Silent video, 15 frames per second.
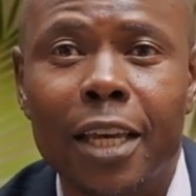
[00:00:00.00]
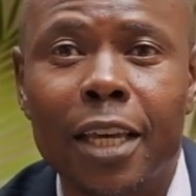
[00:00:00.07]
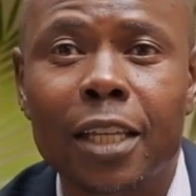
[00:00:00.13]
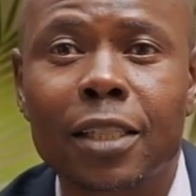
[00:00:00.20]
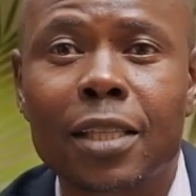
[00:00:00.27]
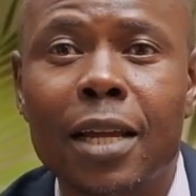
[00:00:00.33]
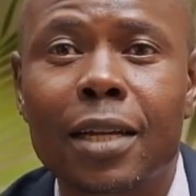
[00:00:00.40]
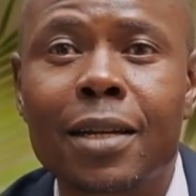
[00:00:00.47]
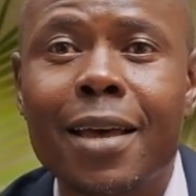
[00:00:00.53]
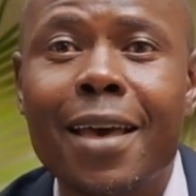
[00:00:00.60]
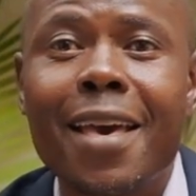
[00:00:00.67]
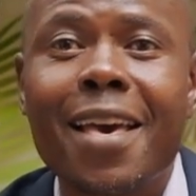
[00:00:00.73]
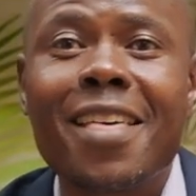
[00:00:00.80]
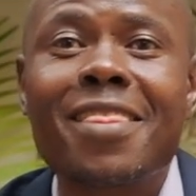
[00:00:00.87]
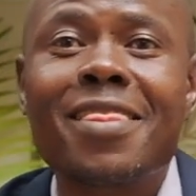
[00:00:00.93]
is that
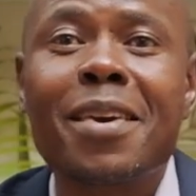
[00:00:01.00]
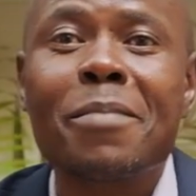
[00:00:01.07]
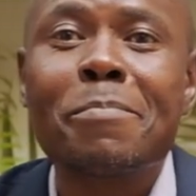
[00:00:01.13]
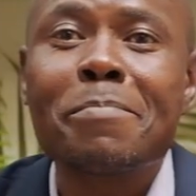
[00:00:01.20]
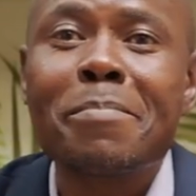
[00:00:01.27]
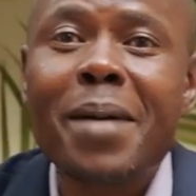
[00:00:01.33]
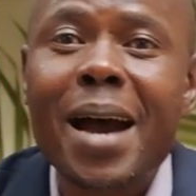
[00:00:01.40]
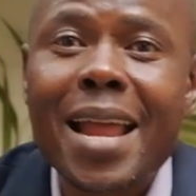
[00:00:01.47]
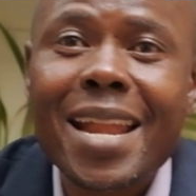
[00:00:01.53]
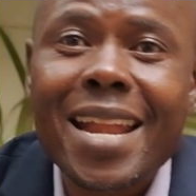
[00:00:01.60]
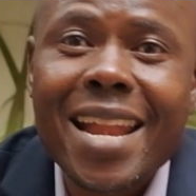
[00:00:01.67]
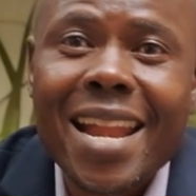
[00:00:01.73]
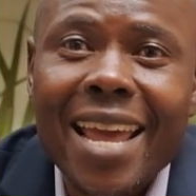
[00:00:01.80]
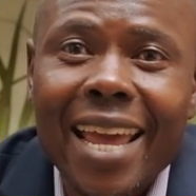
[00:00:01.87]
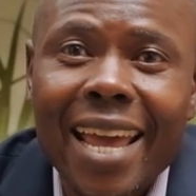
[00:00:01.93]
the
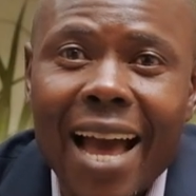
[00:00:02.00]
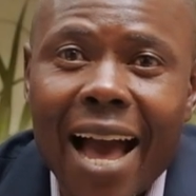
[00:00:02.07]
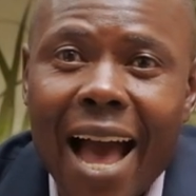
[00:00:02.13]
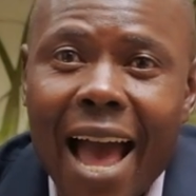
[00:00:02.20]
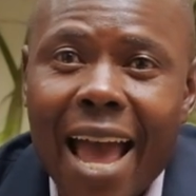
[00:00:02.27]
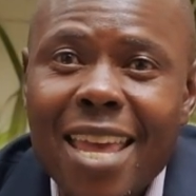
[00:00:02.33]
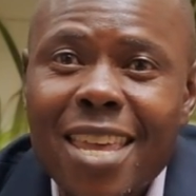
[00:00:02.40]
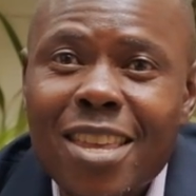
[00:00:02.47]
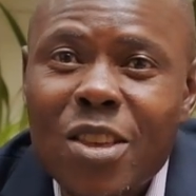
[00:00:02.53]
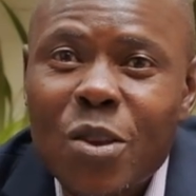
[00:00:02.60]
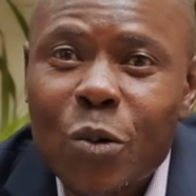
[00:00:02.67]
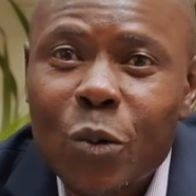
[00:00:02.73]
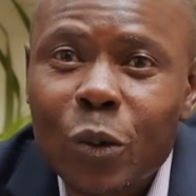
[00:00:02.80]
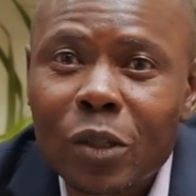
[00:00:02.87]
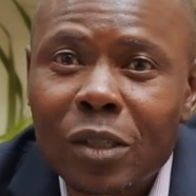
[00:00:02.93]
money I
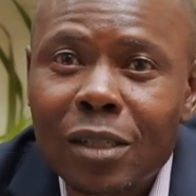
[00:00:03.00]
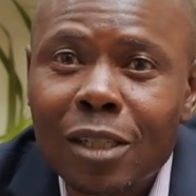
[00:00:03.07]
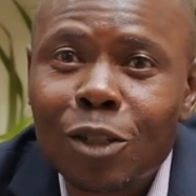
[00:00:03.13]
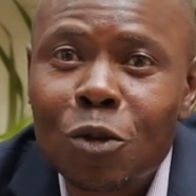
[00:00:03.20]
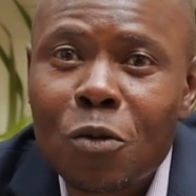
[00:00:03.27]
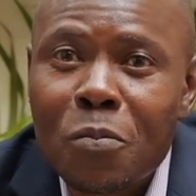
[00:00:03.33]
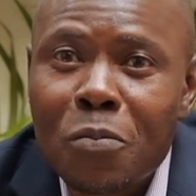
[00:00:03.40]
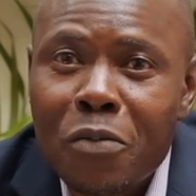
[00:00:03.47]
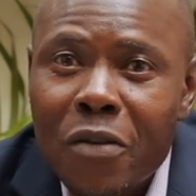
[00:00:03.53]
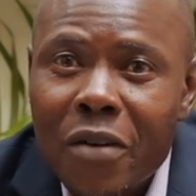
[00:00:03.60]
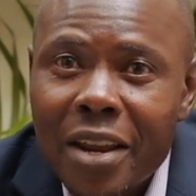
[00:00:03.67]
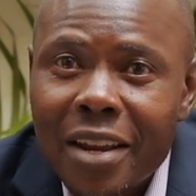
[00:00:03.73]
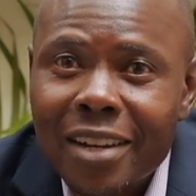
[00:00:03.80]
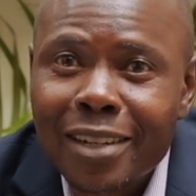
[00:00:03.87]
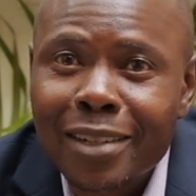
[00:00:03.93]
used to
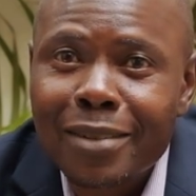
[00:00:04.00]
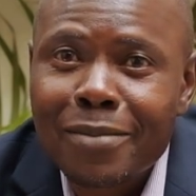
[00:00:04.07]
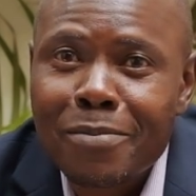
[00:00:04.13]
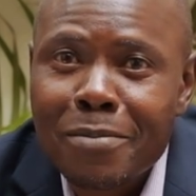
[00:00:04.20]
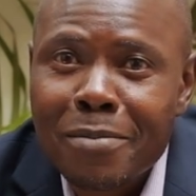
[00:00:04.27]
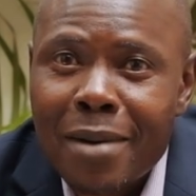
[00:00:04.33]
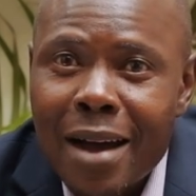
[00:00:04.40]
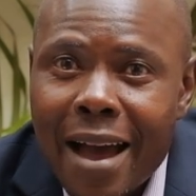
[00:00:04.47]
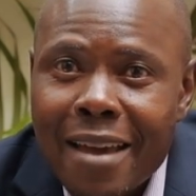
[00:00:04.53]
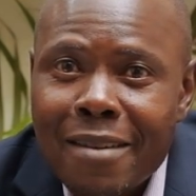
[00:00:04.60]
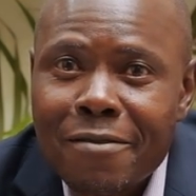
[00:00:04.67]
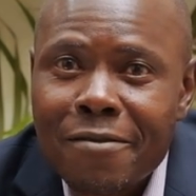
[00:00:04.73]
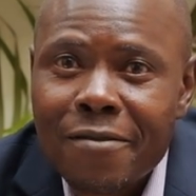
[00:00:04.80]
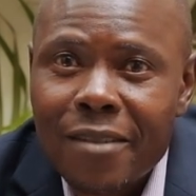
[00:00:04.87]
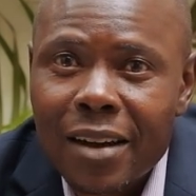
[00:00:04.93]
print my
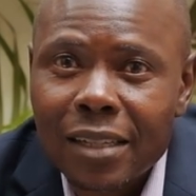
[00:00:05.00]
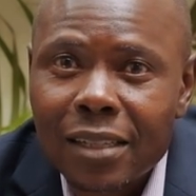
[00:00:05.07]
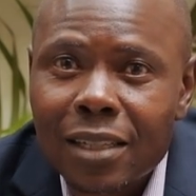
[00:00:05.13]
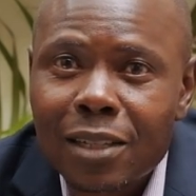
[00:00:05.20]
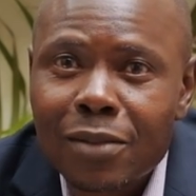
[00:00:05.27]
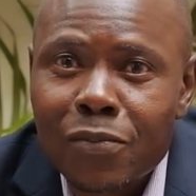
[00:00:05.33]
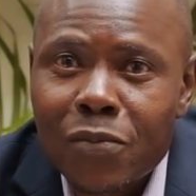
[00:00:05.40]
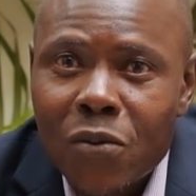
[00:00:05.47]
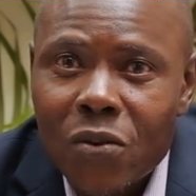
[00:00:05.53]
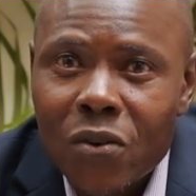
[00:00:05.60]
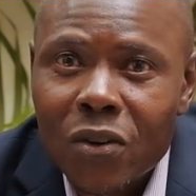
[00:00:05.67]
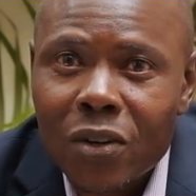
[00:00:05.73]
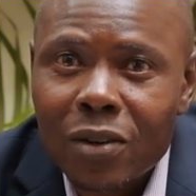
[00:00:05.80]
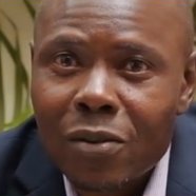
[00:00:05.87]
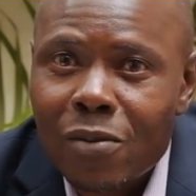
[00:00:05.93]
first
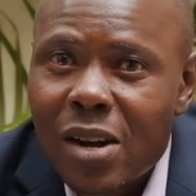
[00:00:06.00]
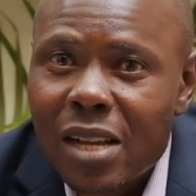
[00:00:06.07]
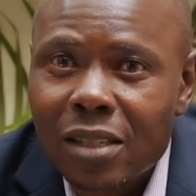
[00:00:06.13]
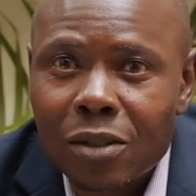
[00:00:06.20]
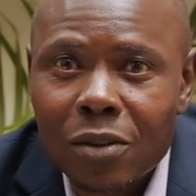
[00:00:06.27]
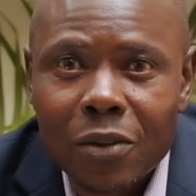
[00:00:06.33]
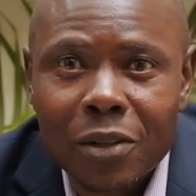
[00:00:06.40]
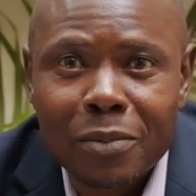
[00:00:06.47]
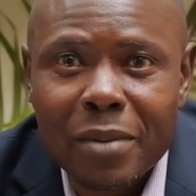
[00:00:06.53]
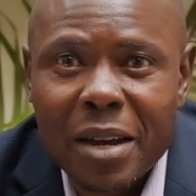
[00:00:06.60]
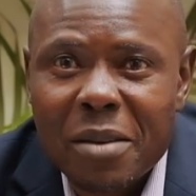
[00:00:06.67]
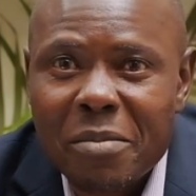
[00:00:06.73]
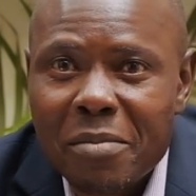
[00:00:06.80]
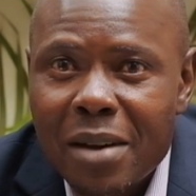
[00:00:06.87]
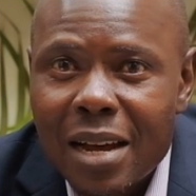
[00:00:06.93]
book was not my
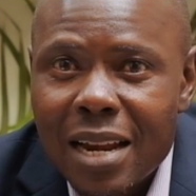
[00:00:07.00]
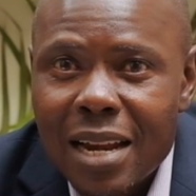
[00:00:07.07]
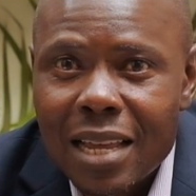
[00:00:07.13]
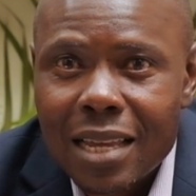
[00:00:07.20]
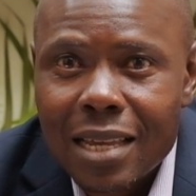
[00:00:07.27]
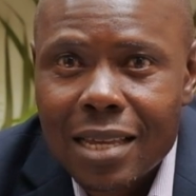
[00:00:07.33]
money.